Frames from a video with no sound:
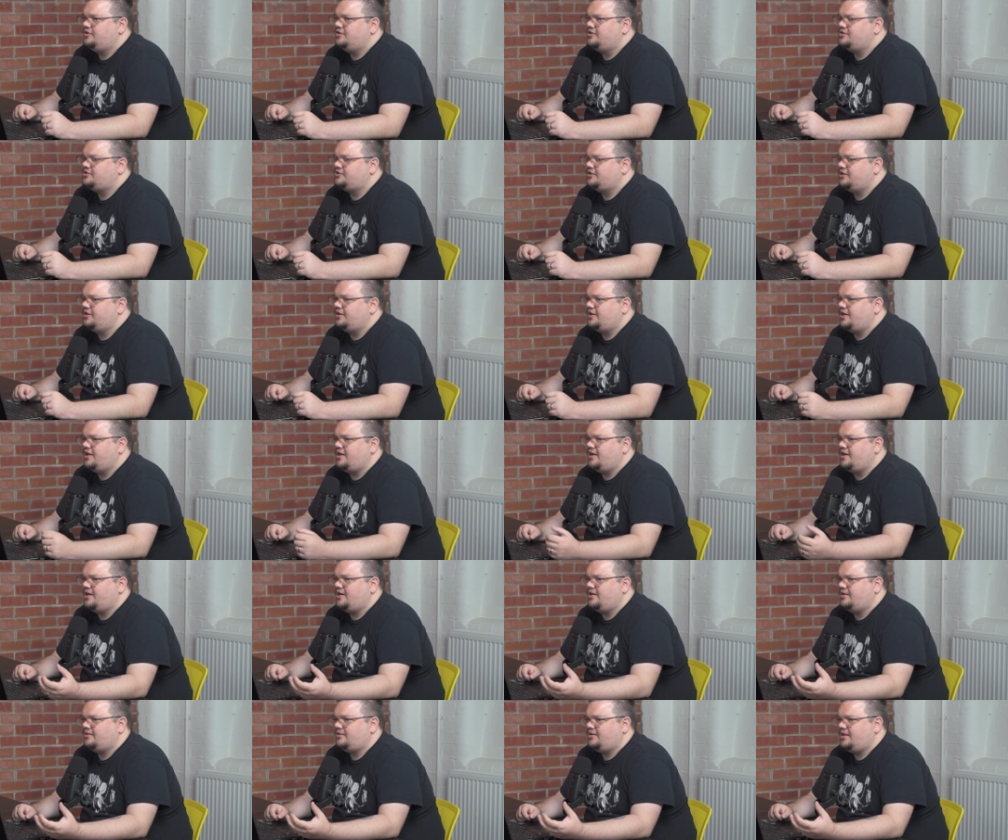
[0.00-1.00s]
It's like
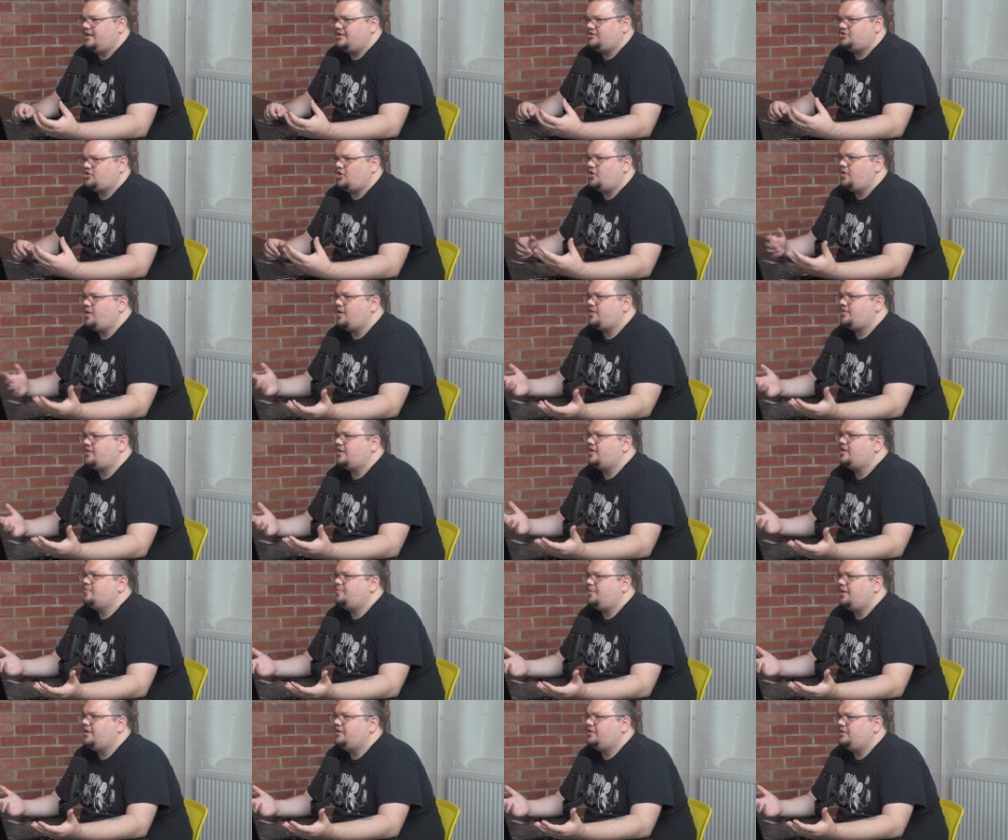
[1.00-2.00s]
it's how I
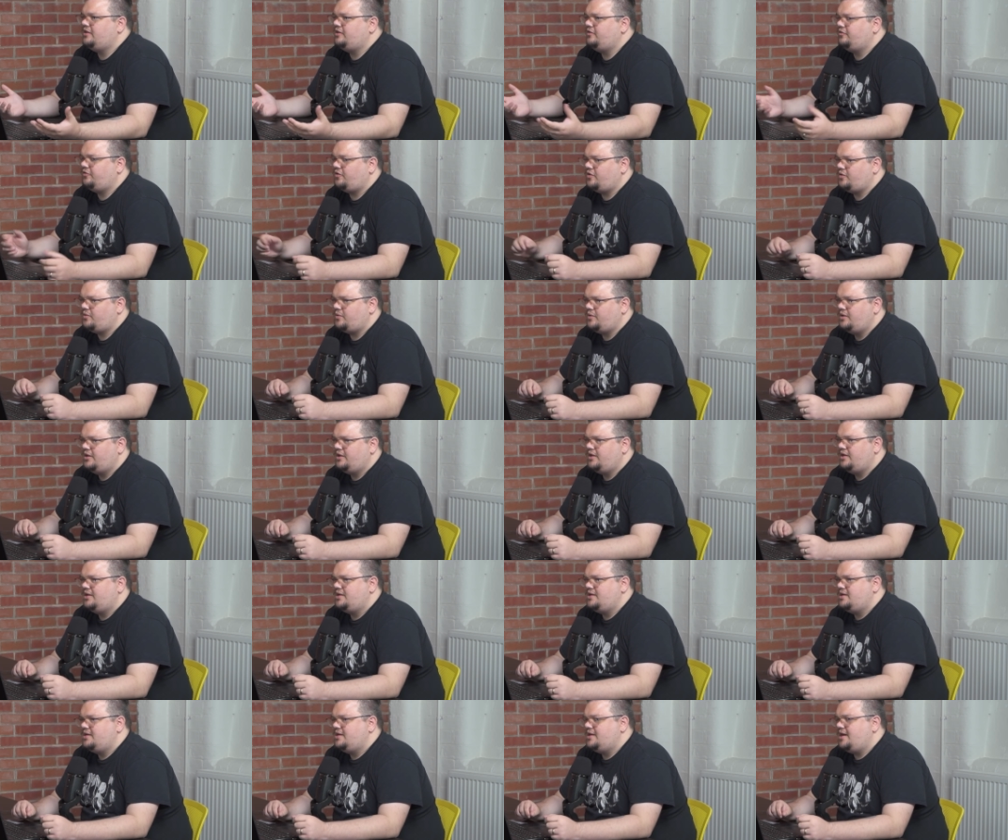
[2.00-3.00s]
think by default,
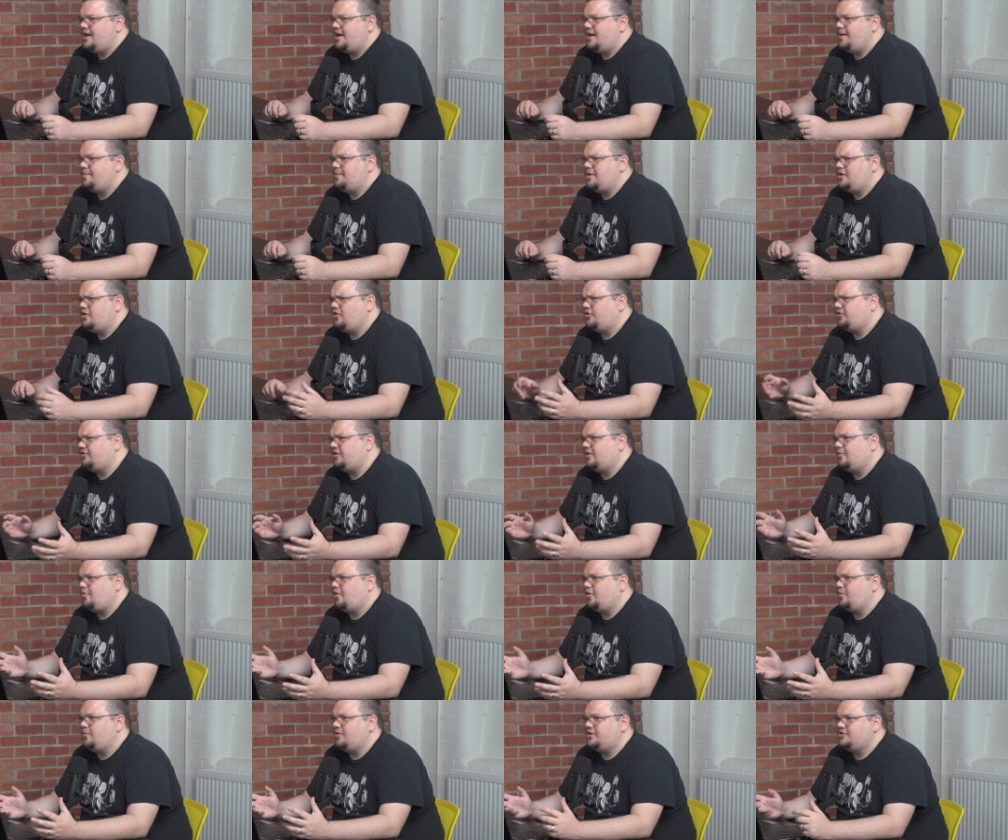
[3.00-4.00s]
and not to the
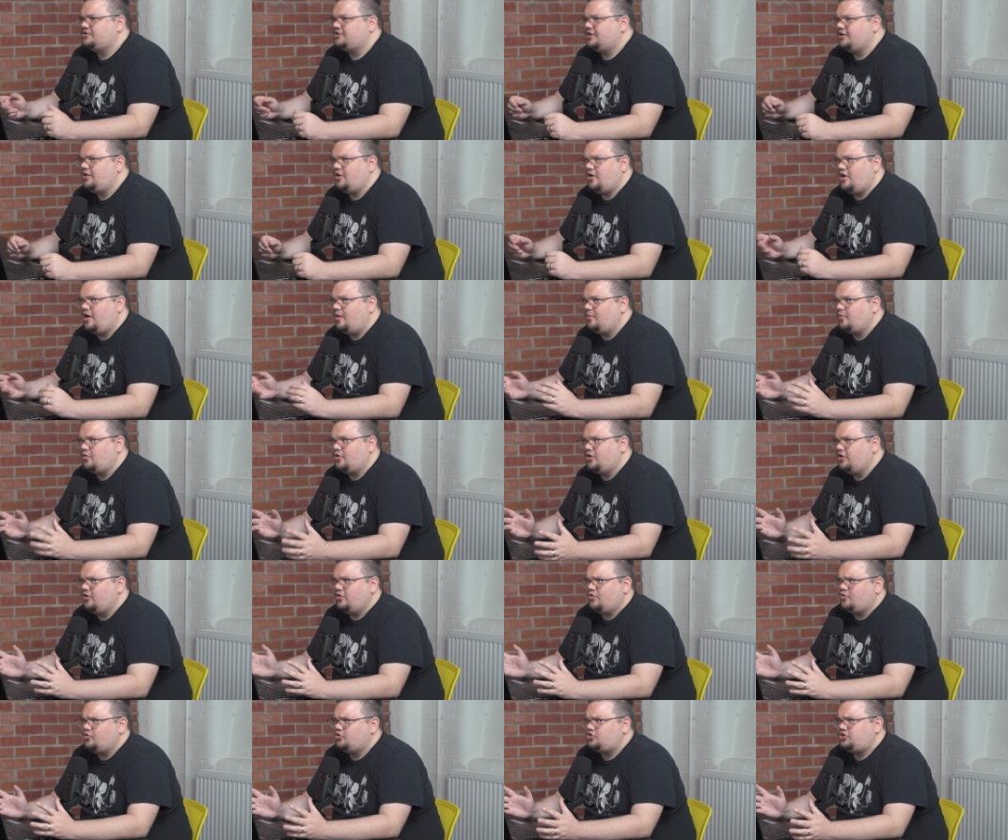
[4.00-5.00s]
point where it's like, oh, I'm going to
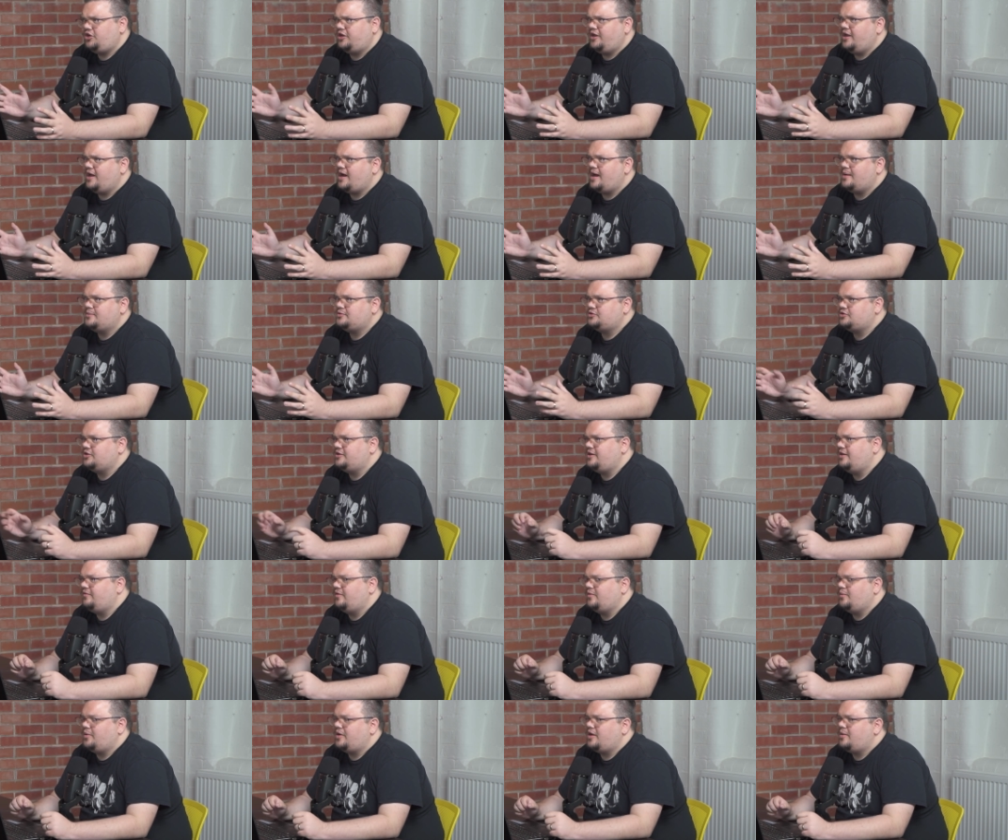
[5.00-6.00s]
negotiate absolutely
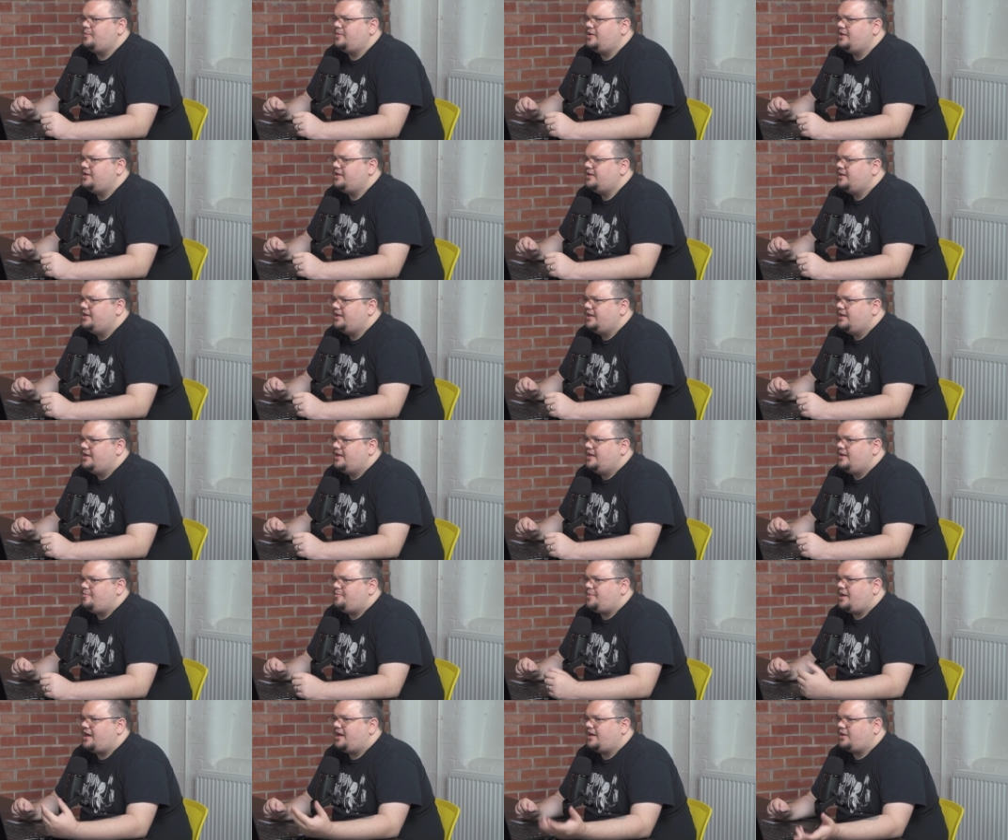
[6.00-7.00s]
everyone I meet,
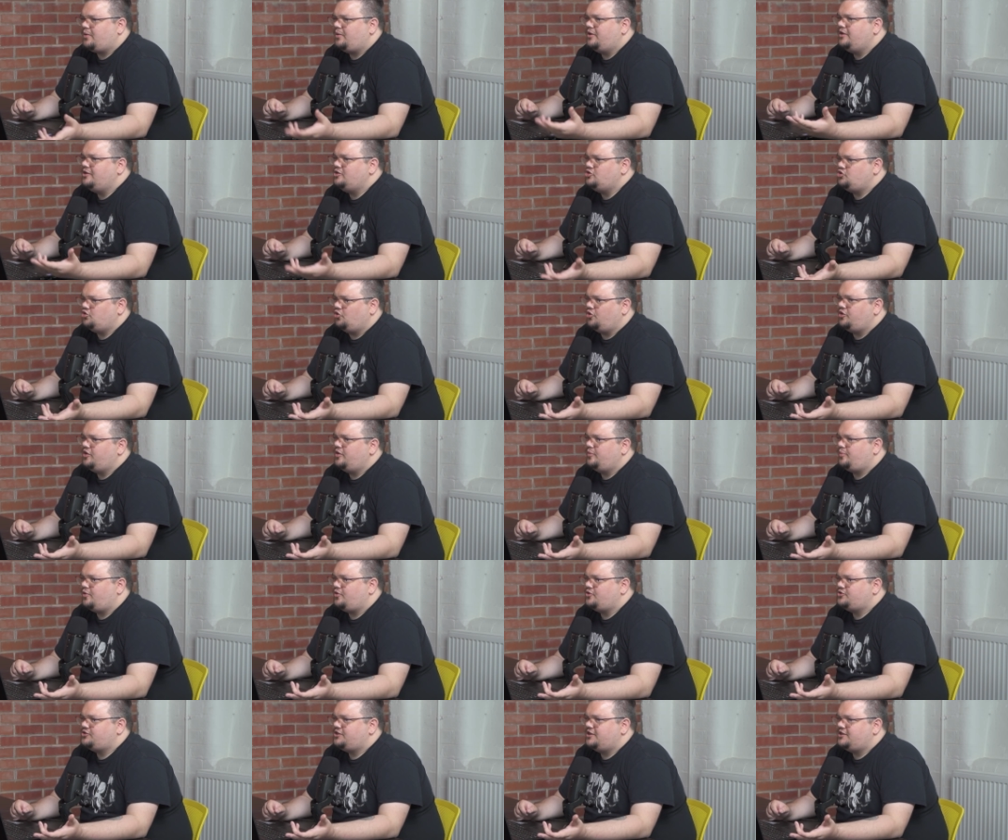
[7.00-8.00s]
but I quite enjoy the
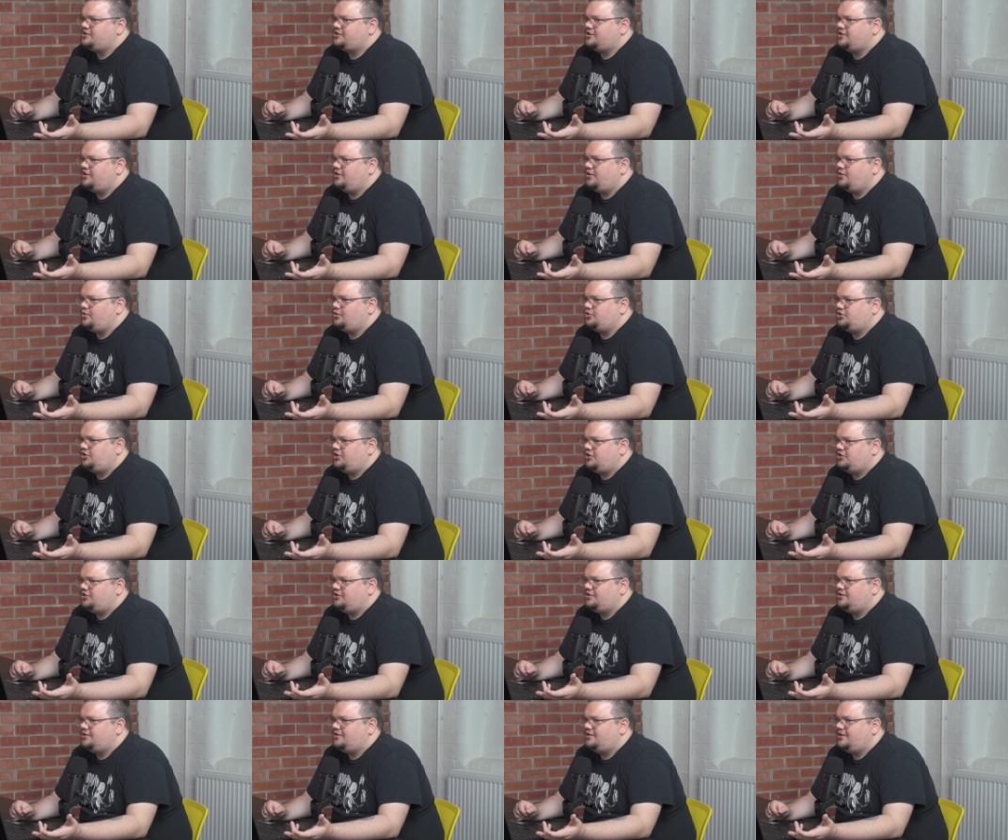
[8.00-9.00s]
process of
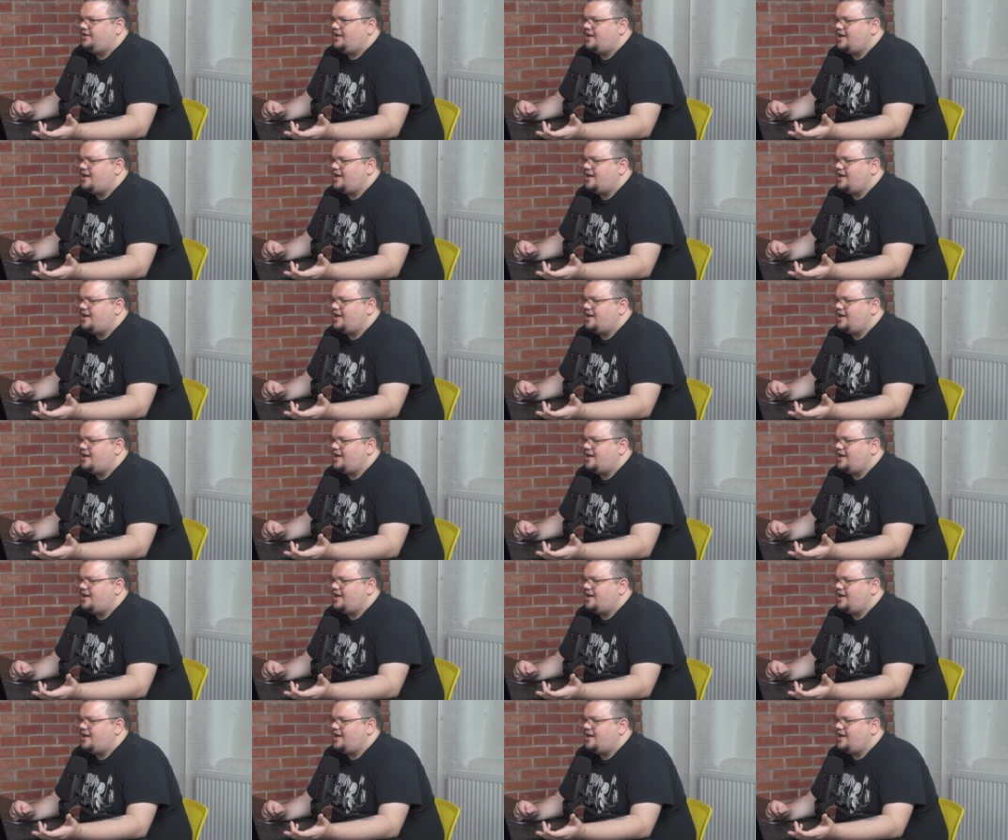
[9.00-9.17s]
negotiation,